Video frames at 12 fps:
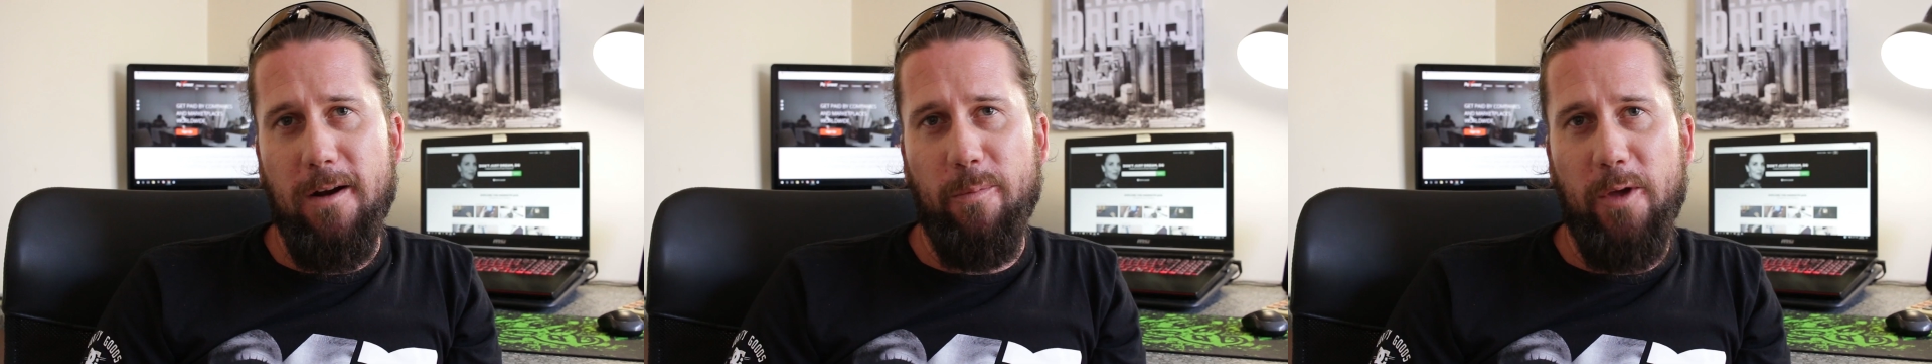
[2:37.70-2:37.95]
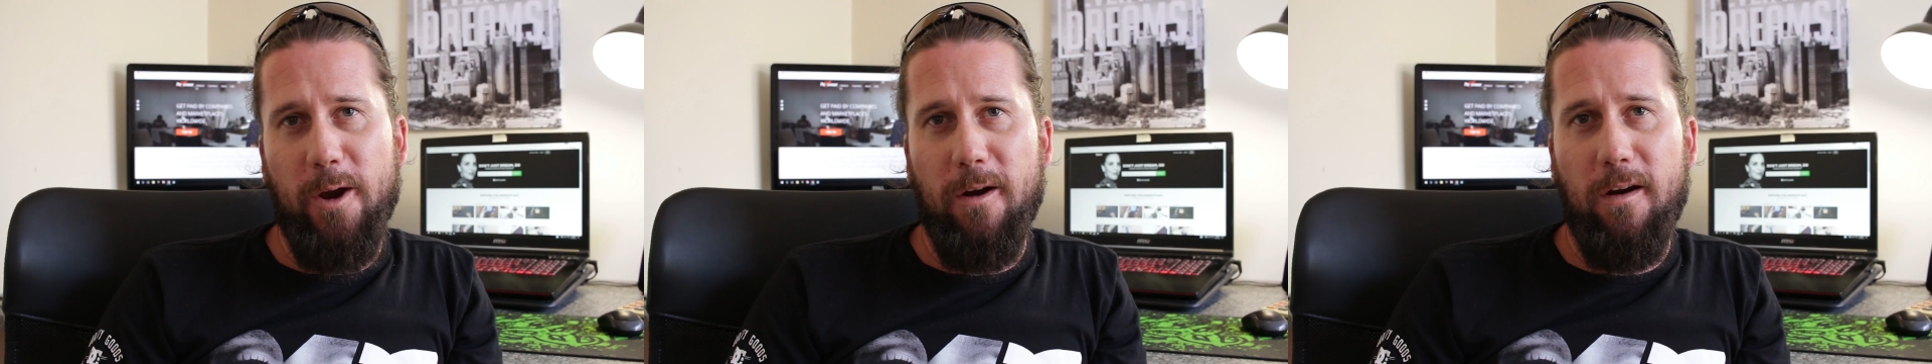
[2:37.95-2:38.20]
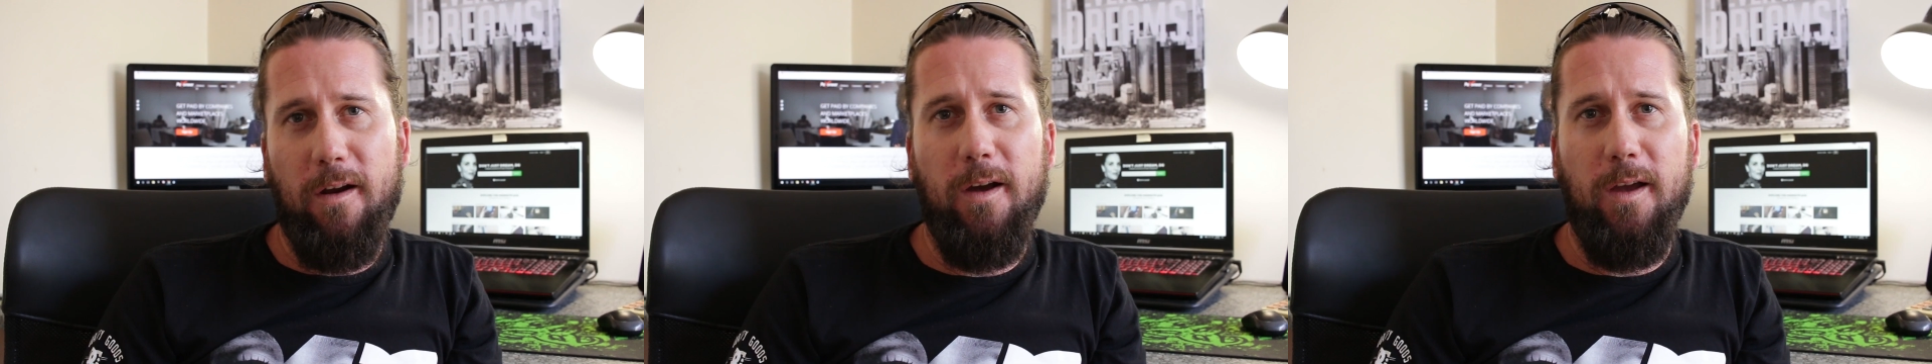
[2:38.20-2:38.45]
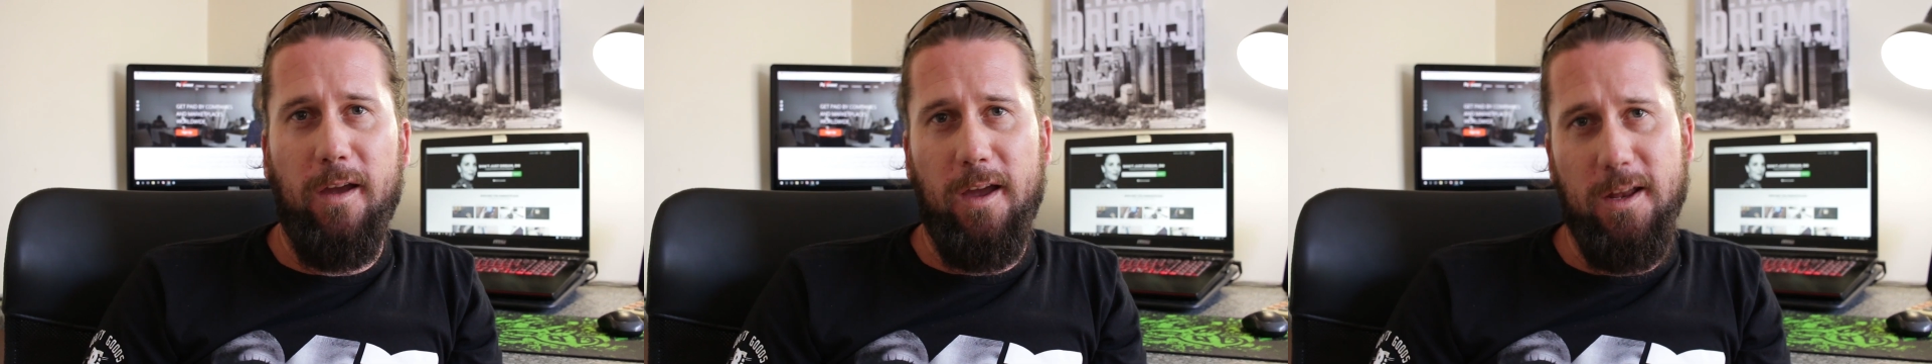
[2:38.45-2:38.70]
From there,
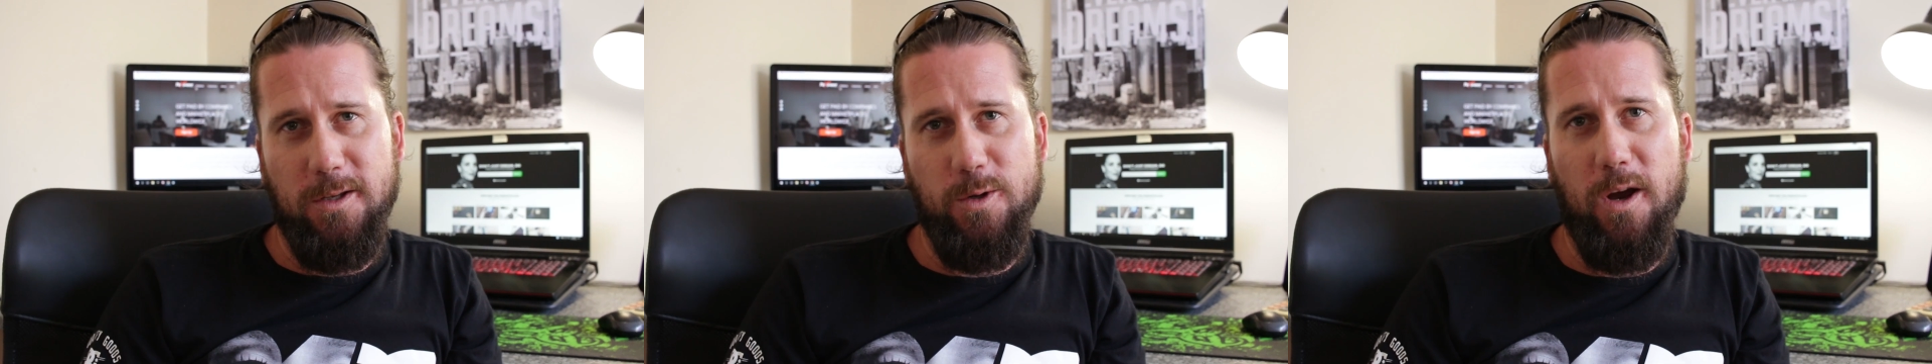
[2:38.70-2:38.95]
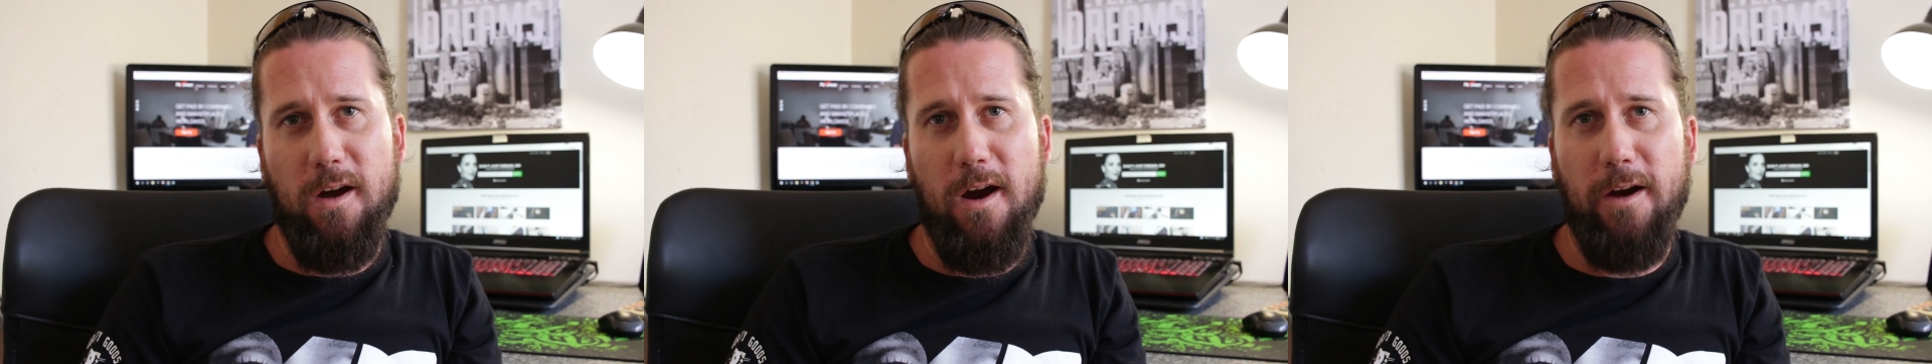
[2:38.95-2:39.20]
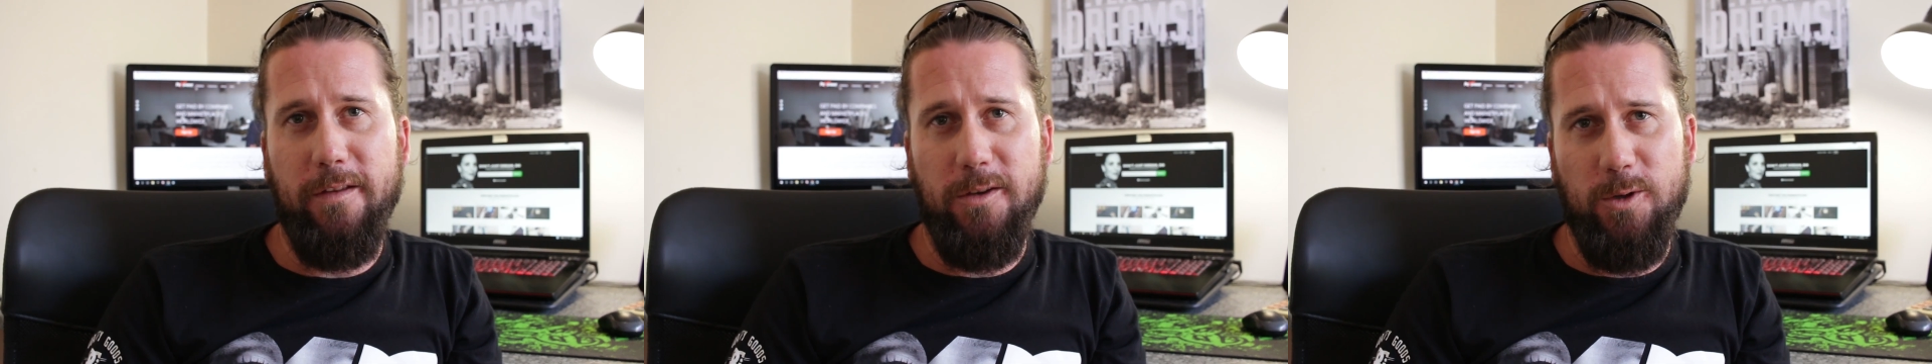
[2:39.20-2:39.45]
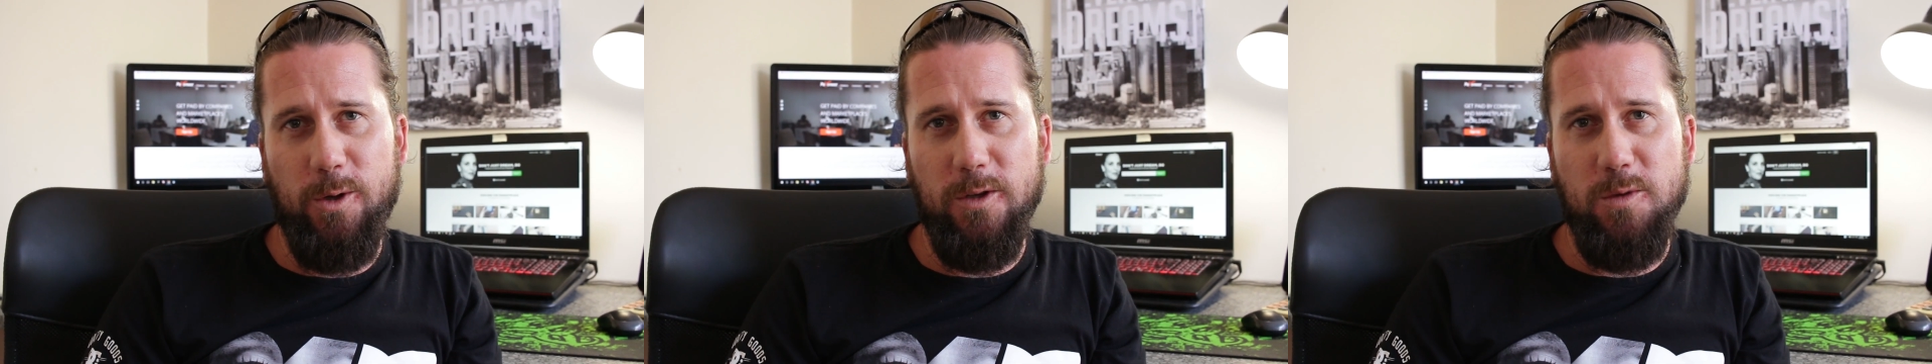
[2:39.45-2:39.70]
into a card
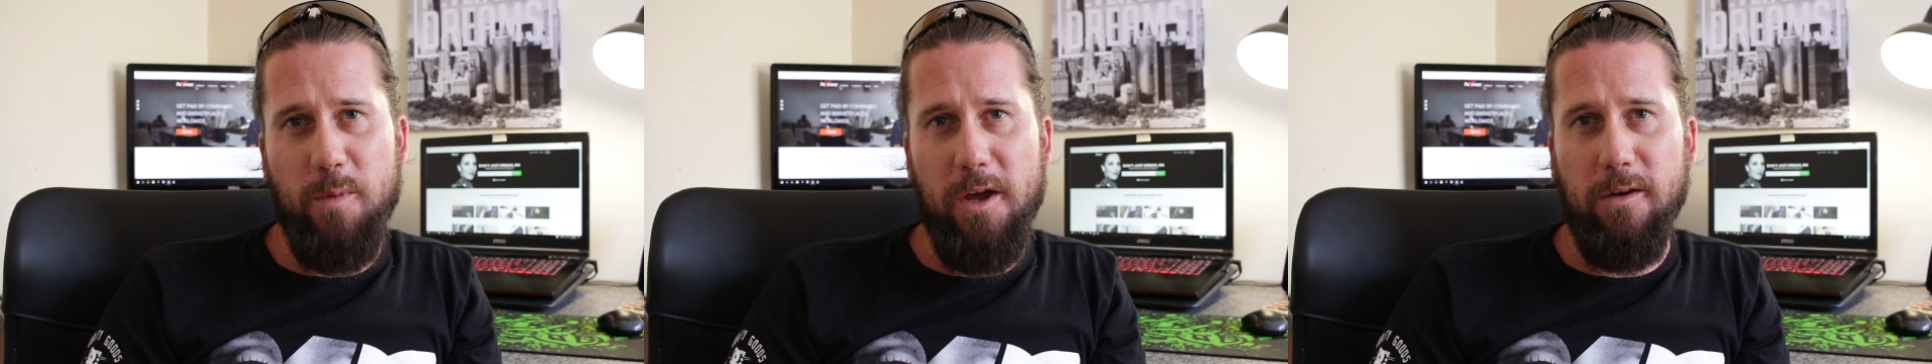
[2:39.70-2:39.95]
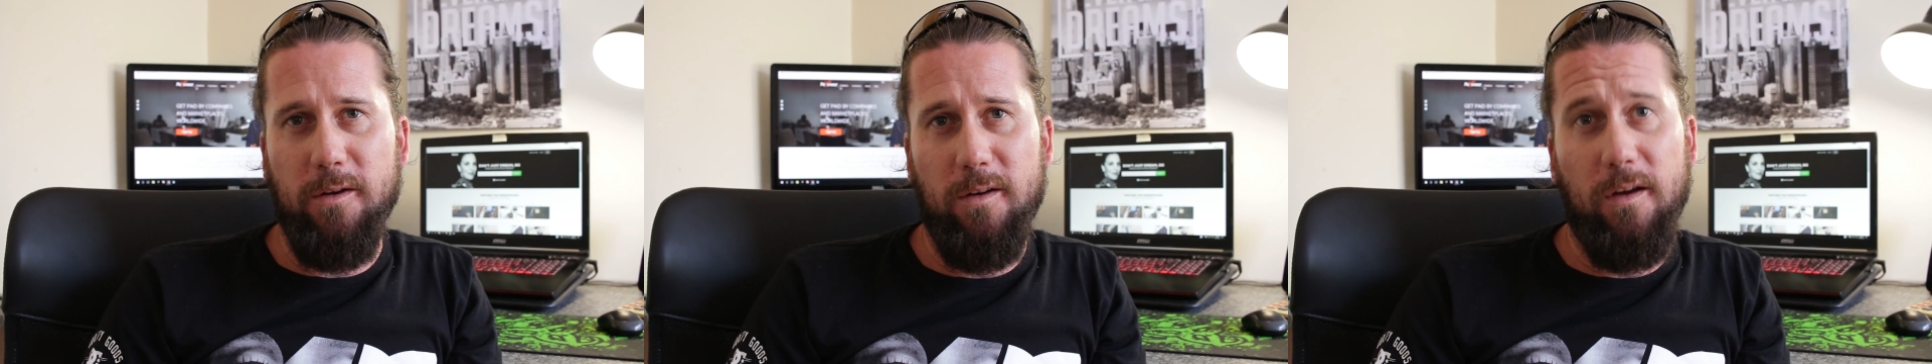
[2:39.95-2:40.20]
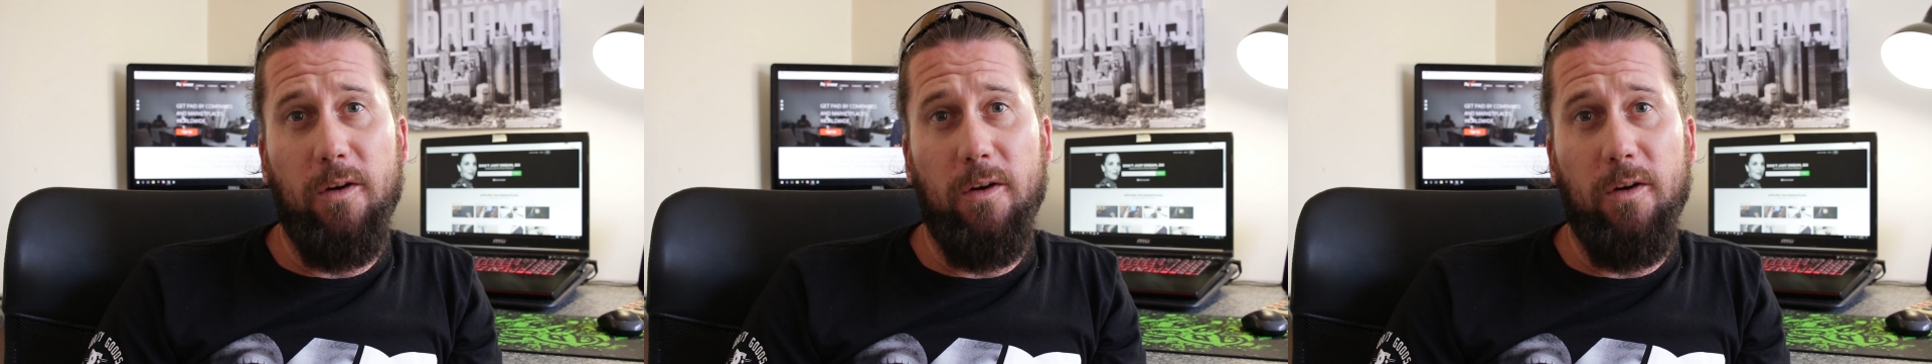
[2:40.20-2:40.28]
that you can spend,